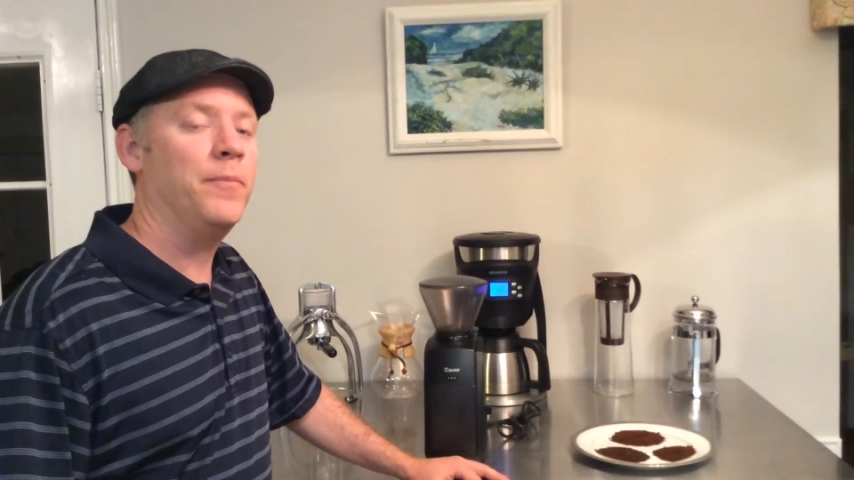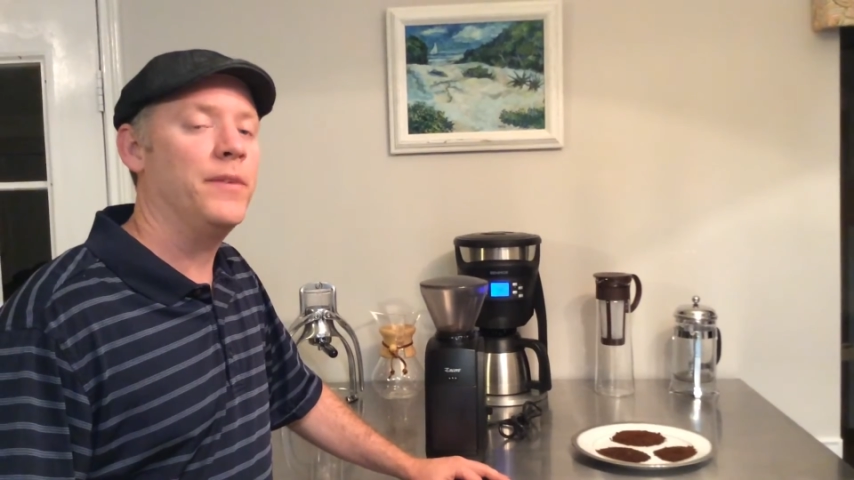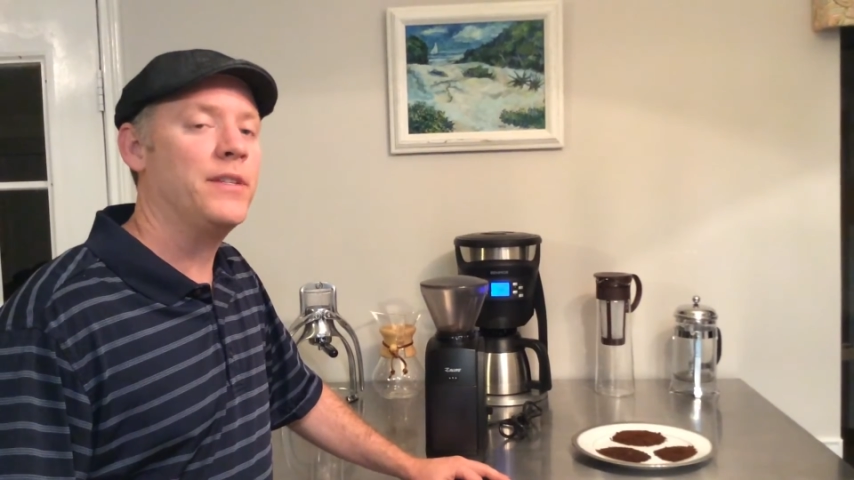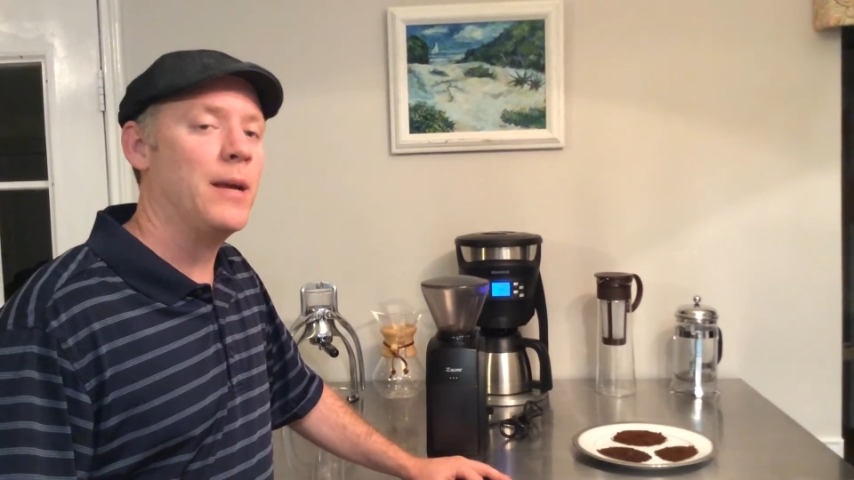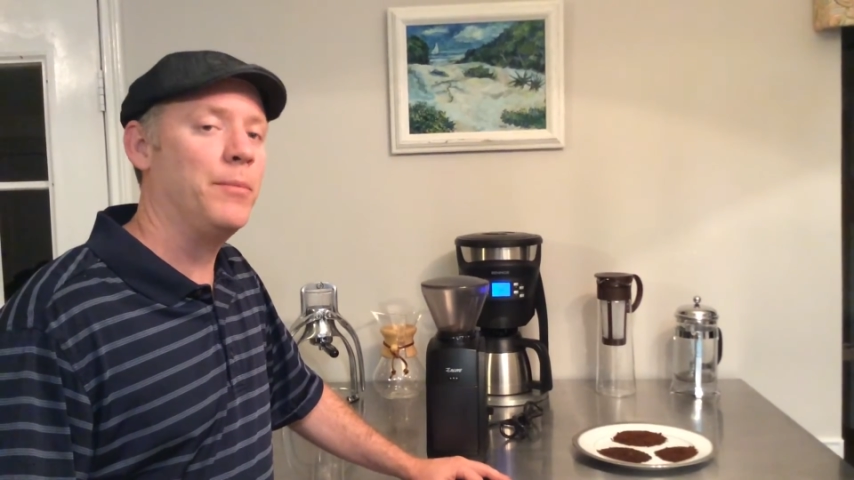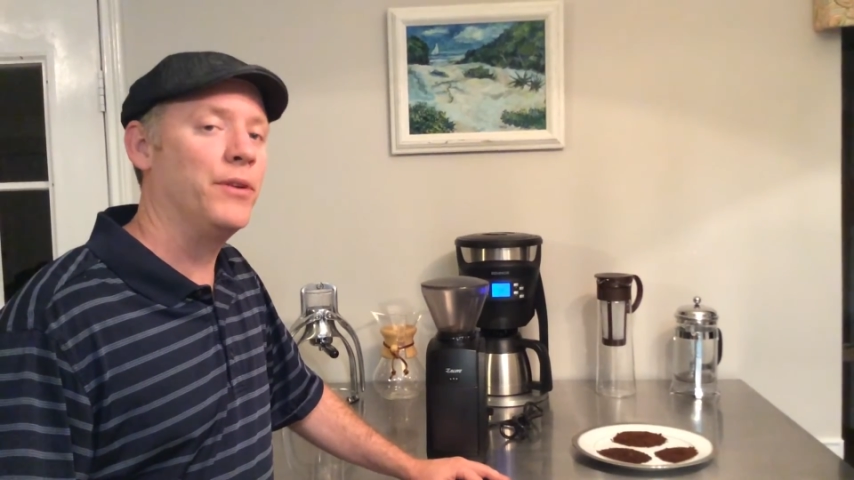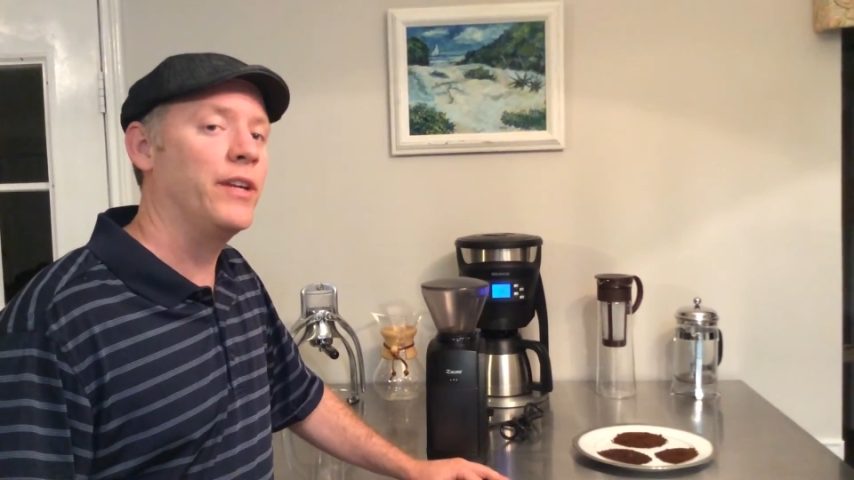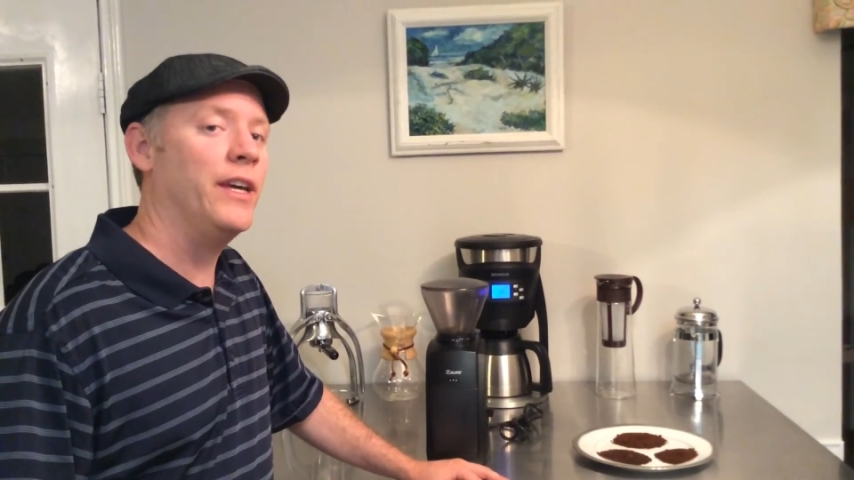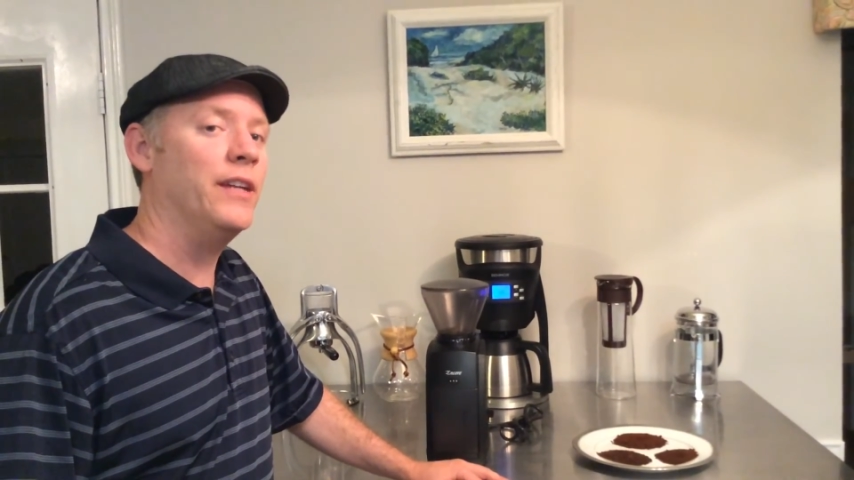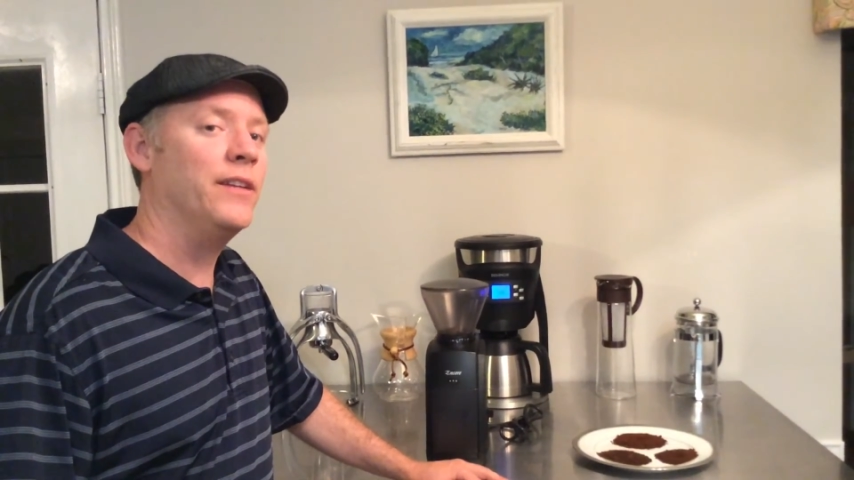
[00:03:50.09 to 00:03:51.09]
sampler
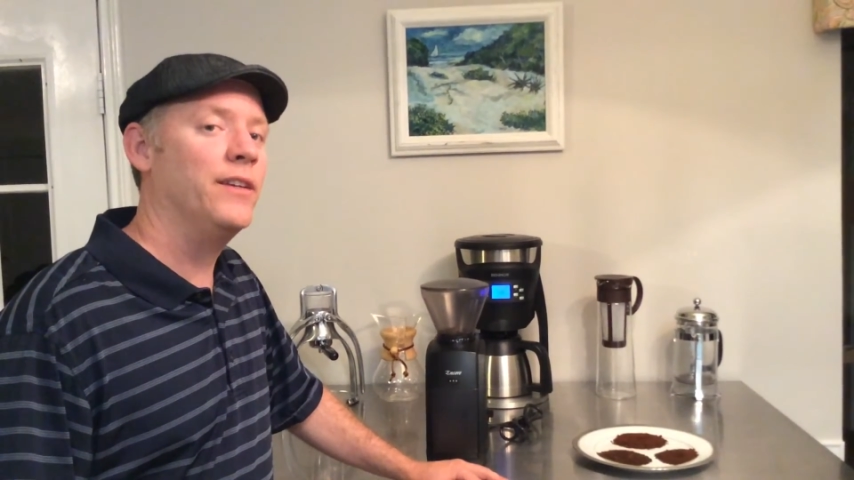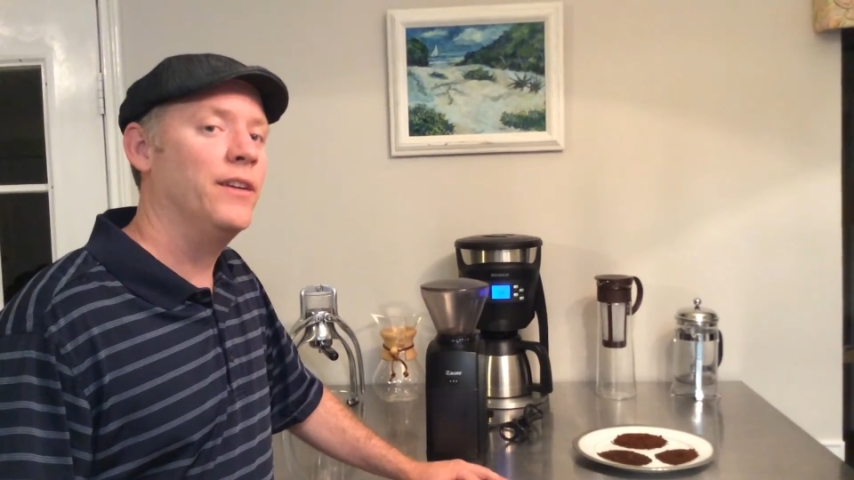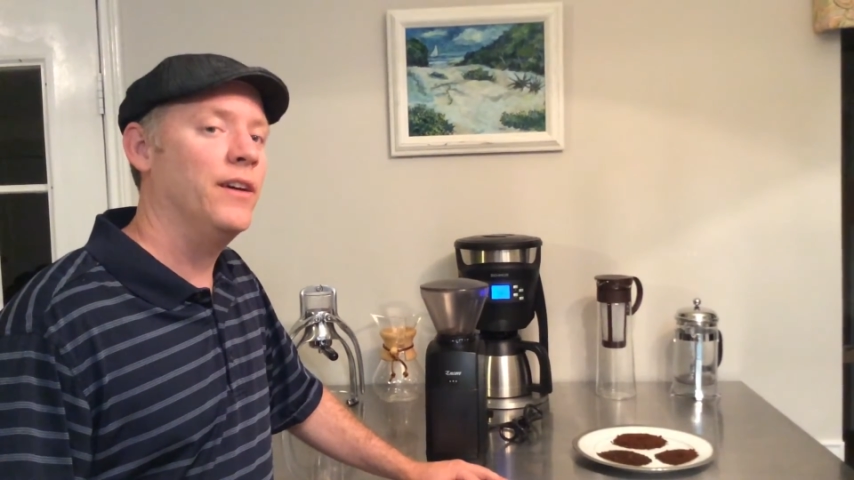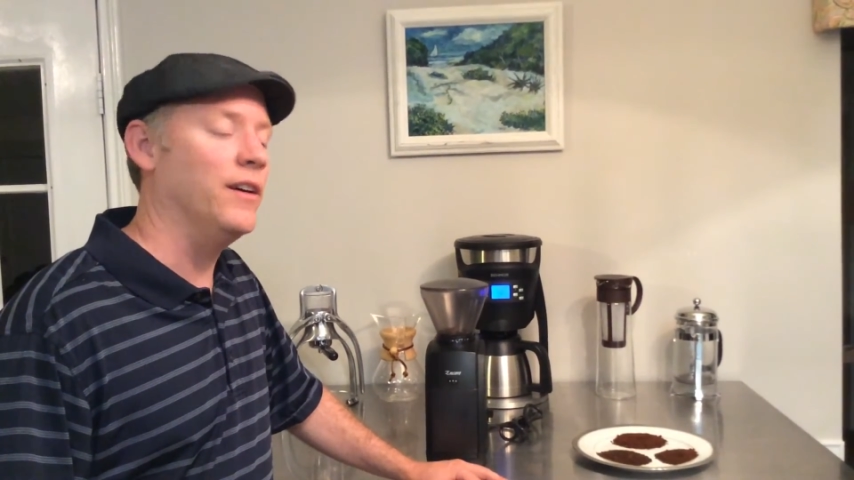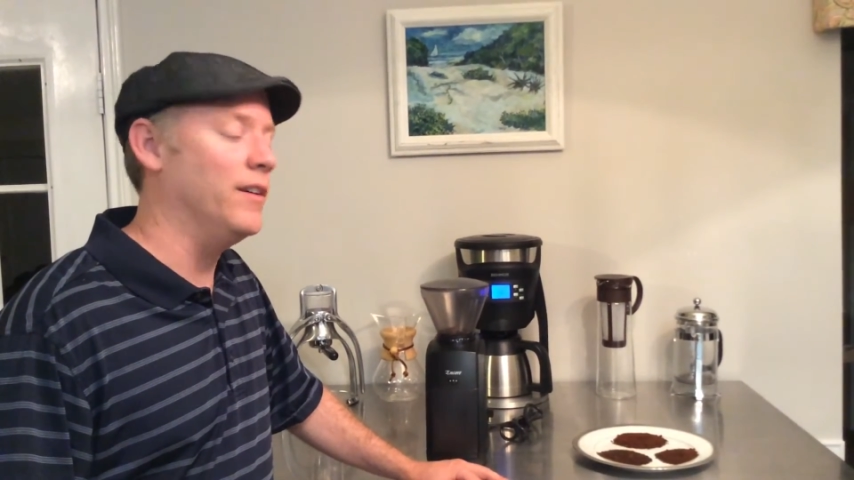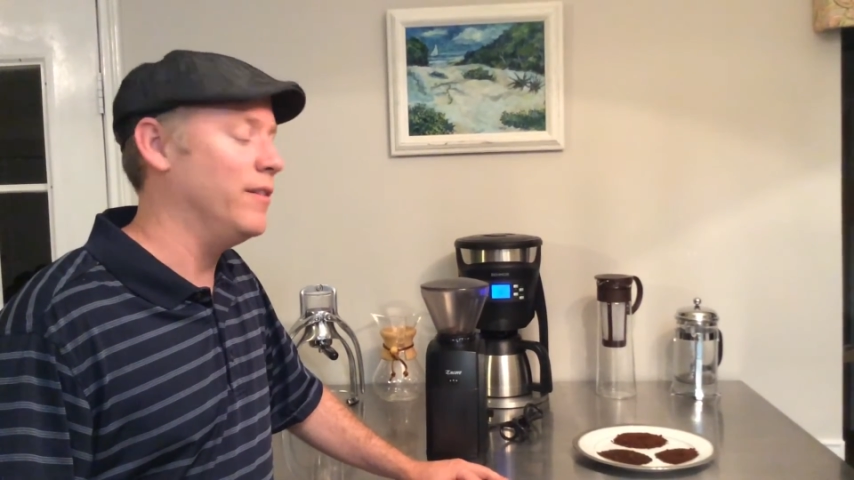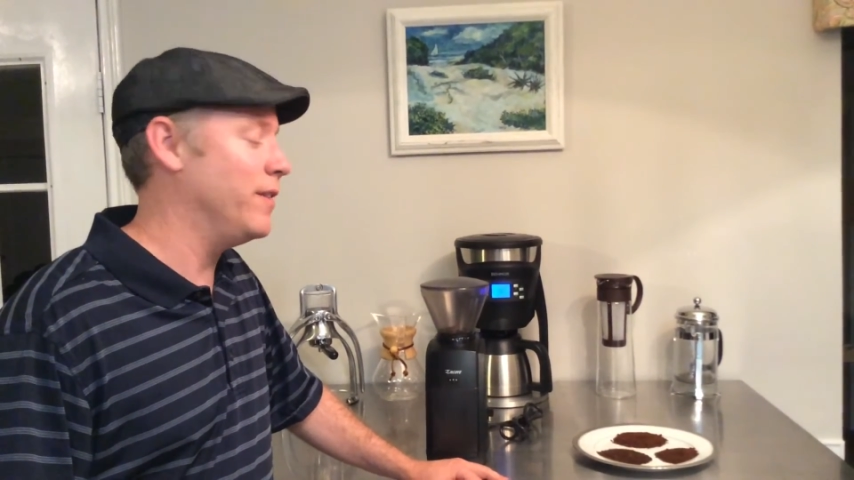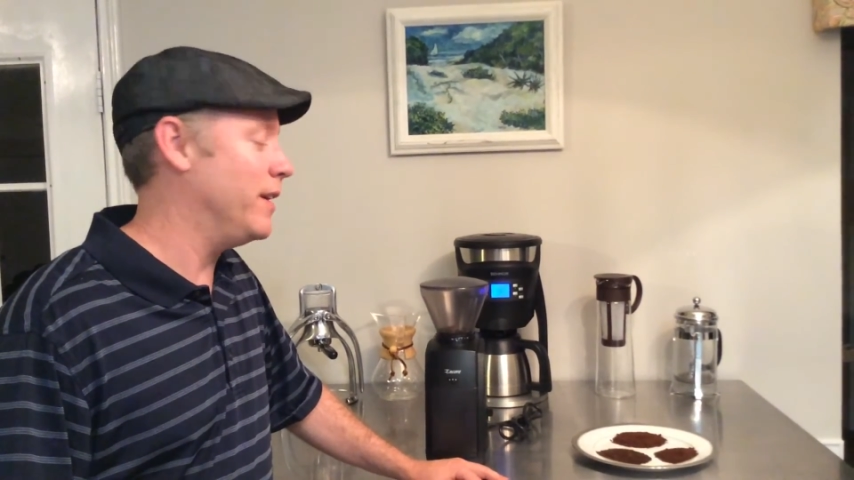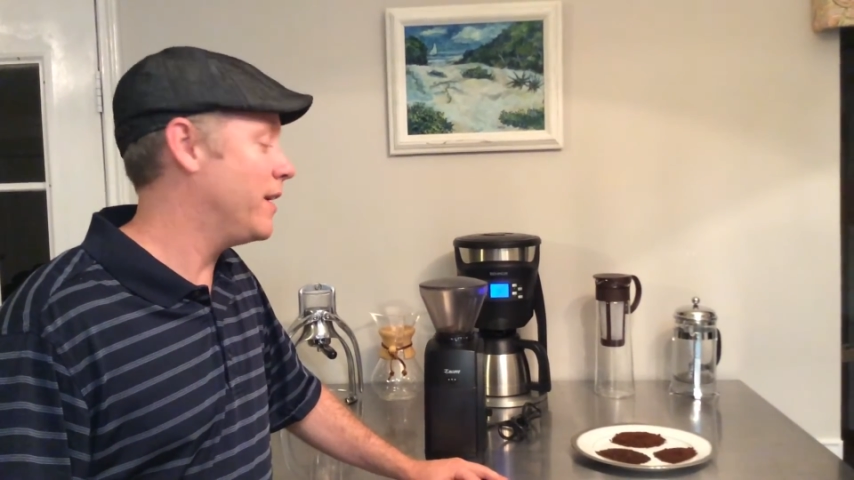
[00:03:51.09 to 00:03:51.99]
kit of